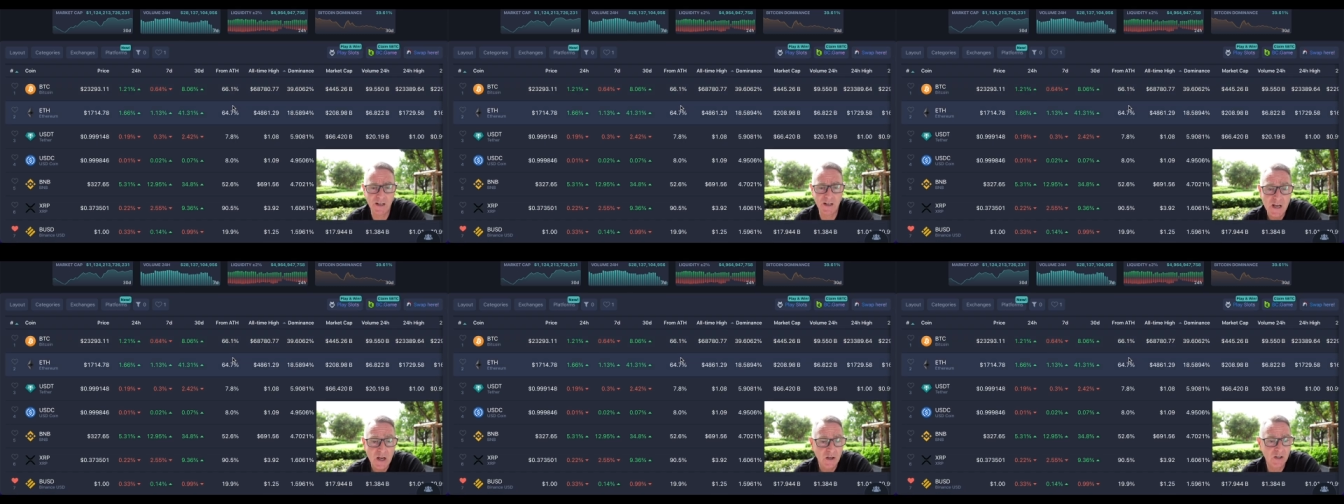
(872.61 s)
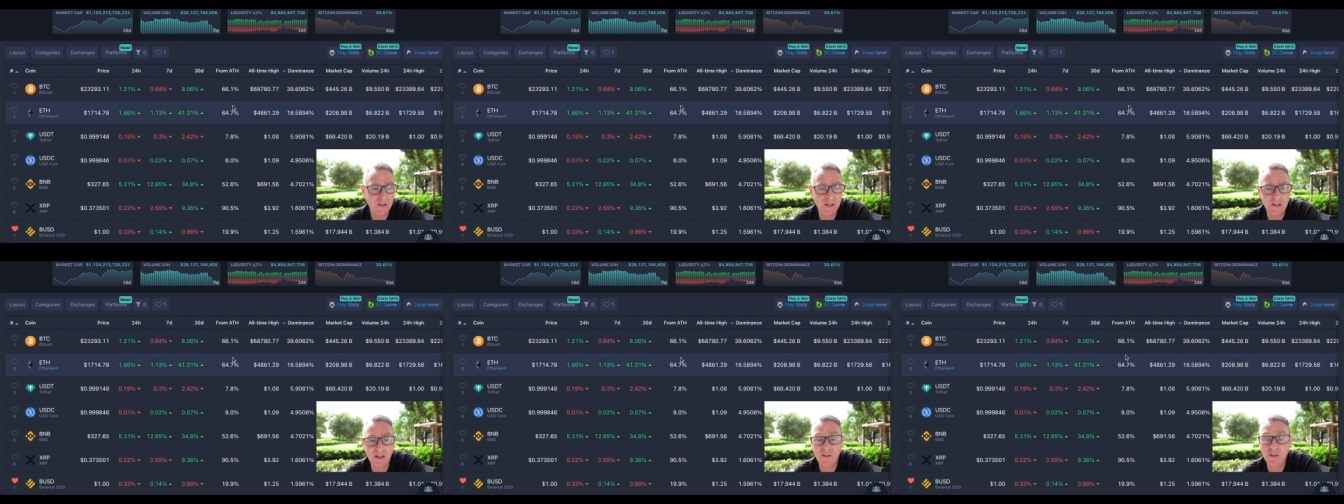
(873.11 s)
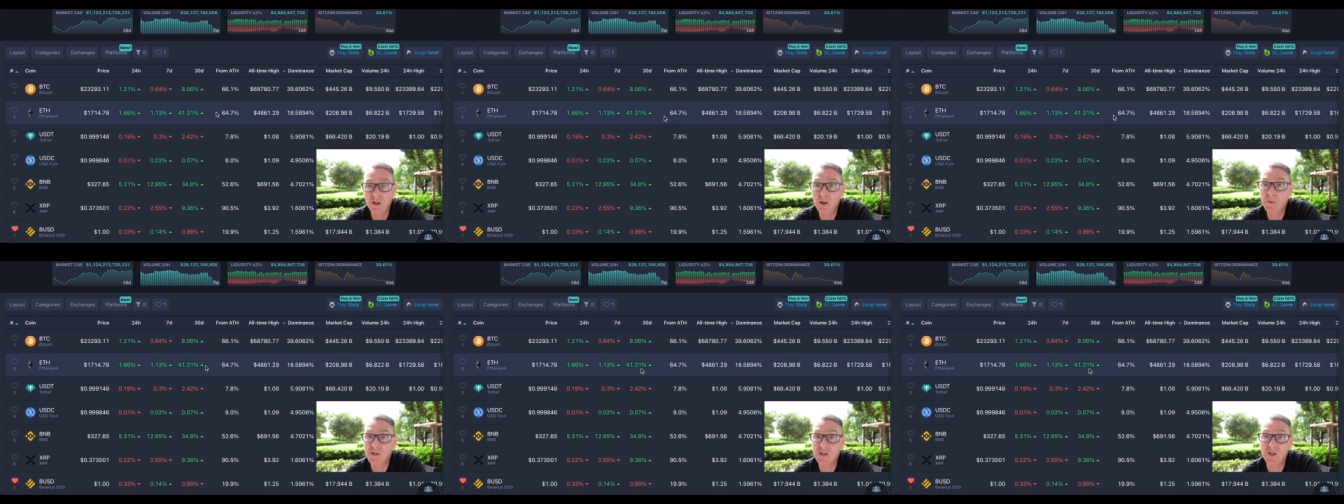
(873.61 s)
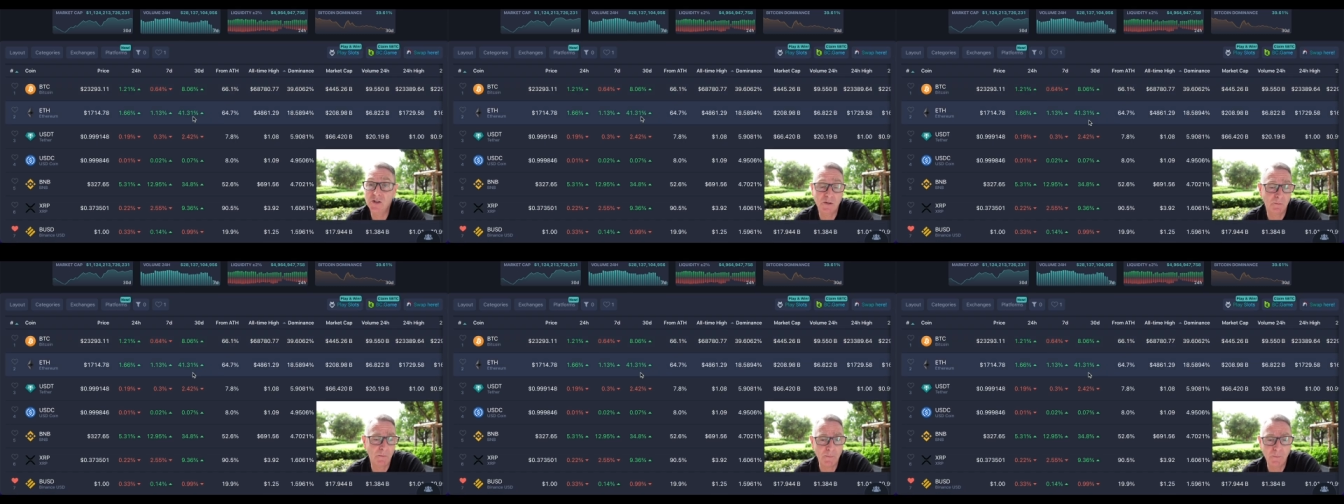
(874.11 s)
You can see that Ethereum is
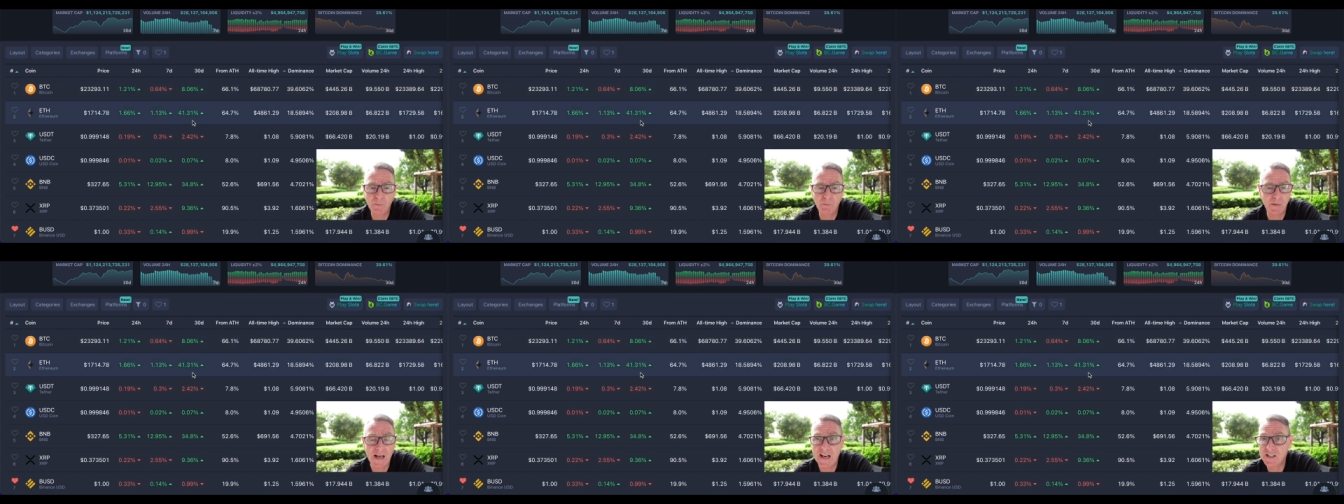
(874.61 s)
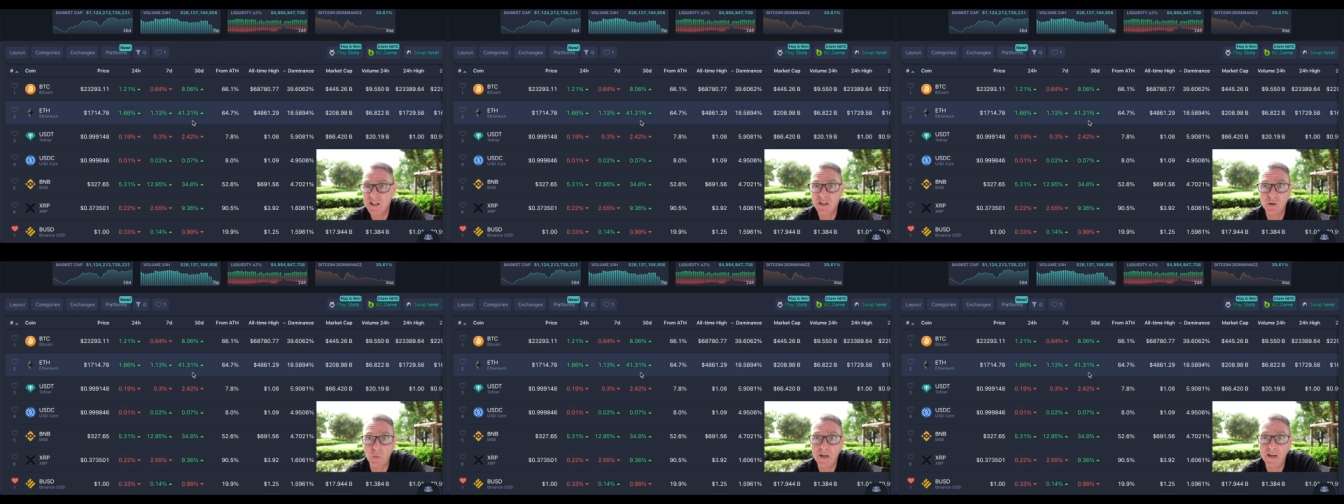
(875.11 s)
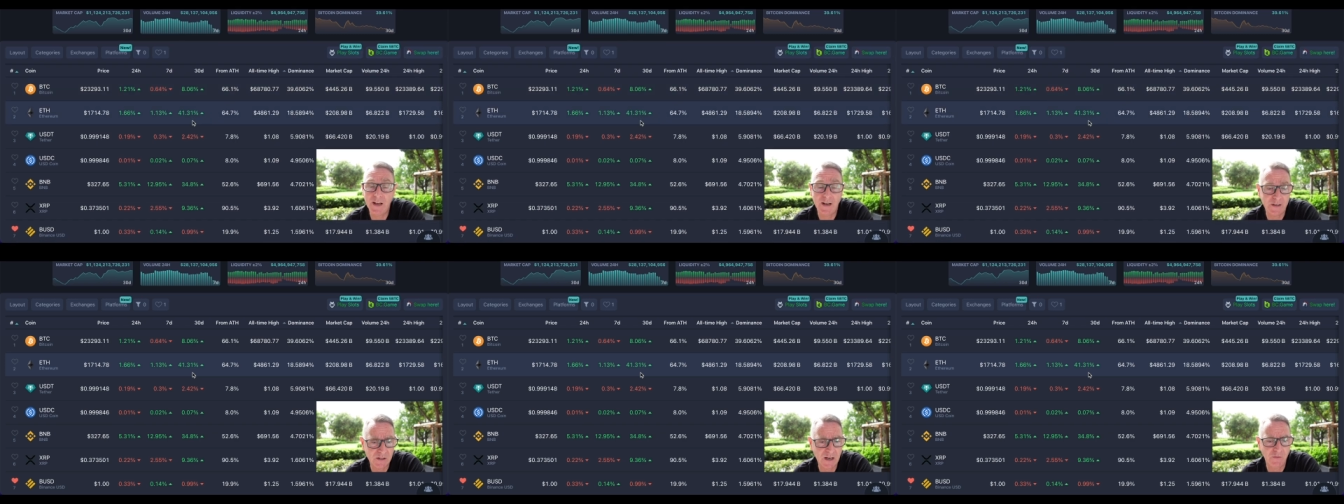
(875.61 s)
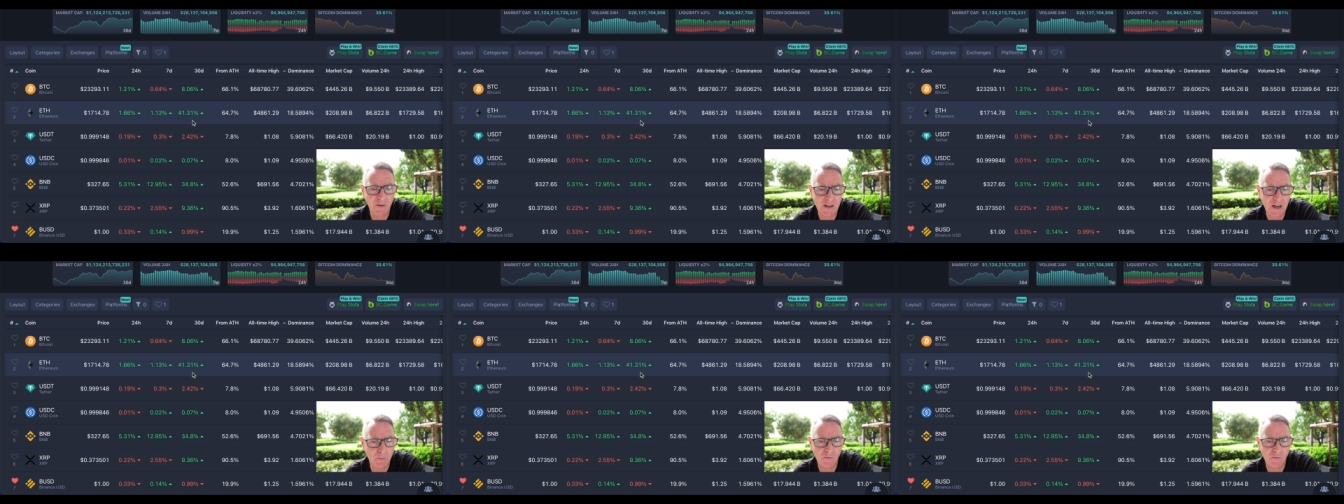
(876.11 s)
just blasting away and definitely
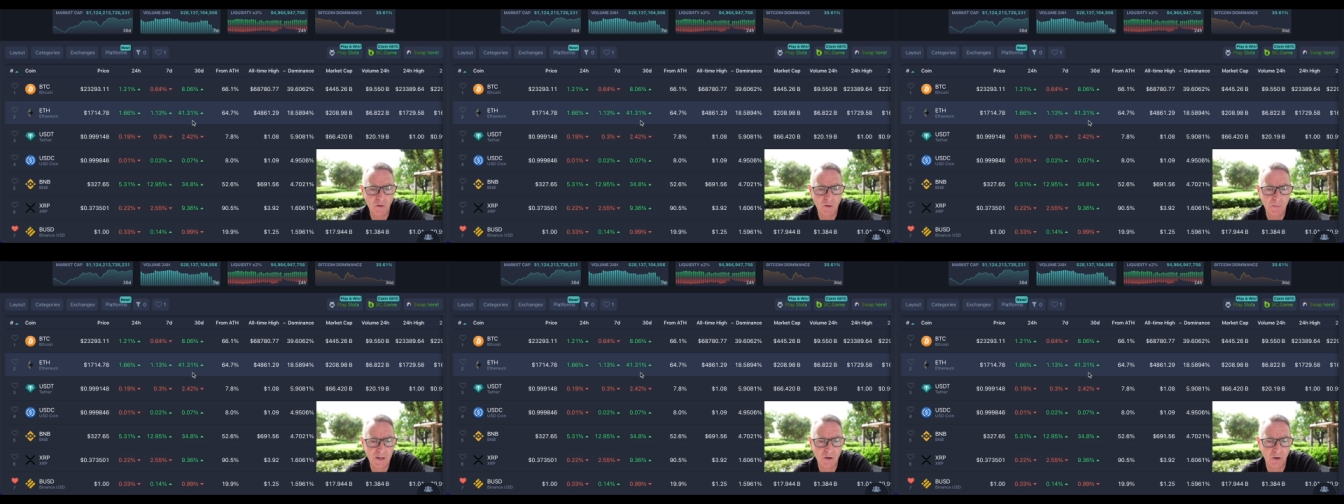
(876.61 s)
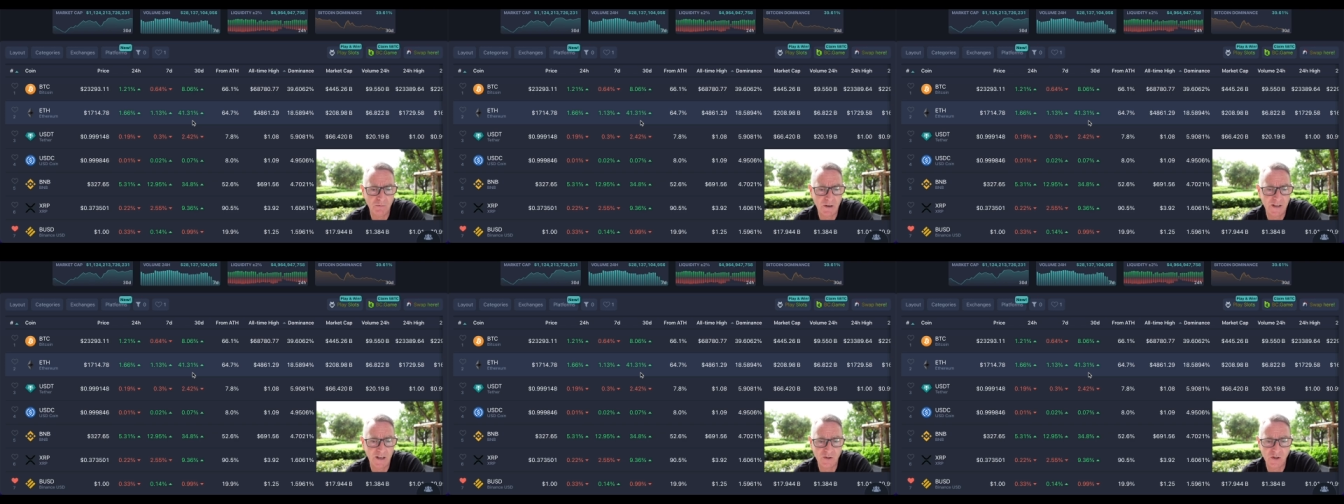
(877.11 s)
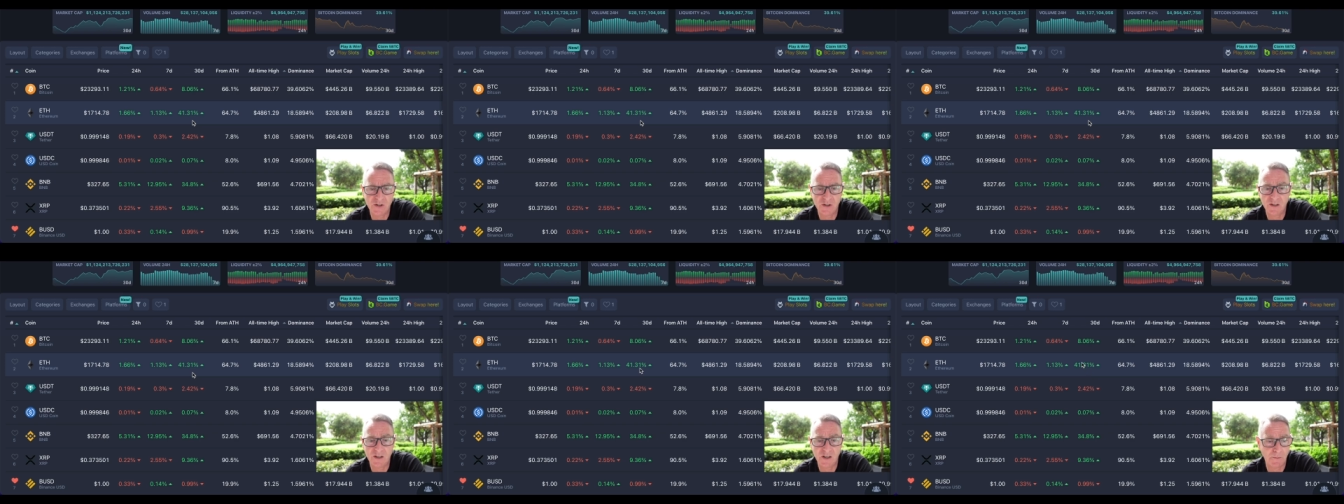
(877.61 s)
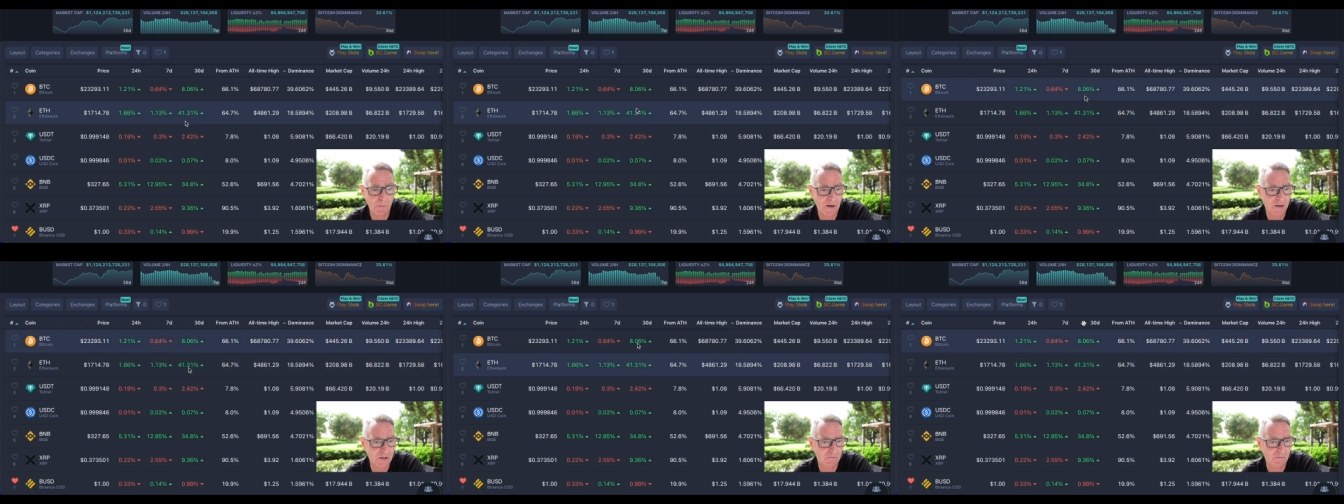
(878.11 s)
outperforming Bitcoin right now. Just look at the
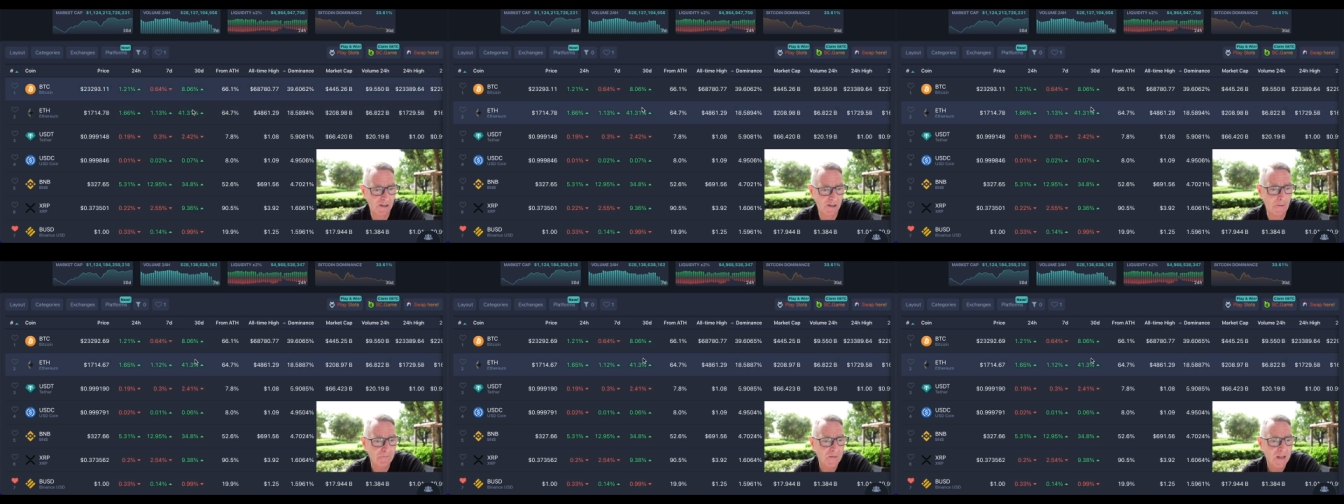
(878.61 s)
comparison right now.